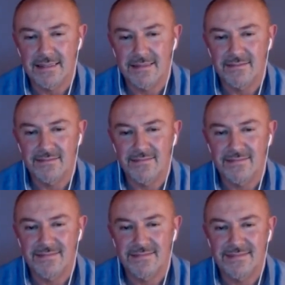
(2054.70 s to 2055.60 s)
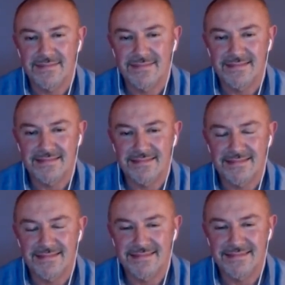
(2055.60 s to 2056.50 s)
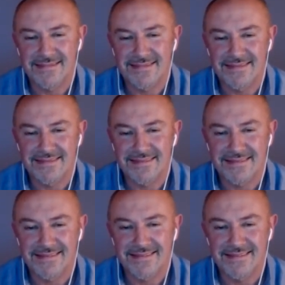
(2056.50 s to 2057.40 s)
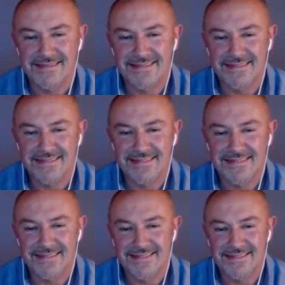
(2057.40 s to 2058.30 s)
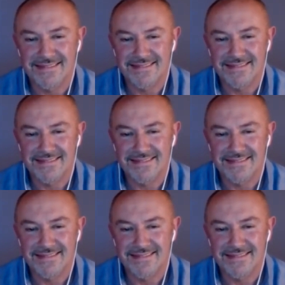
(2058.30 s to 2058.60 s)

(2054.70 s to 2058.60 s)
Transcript: [no speech]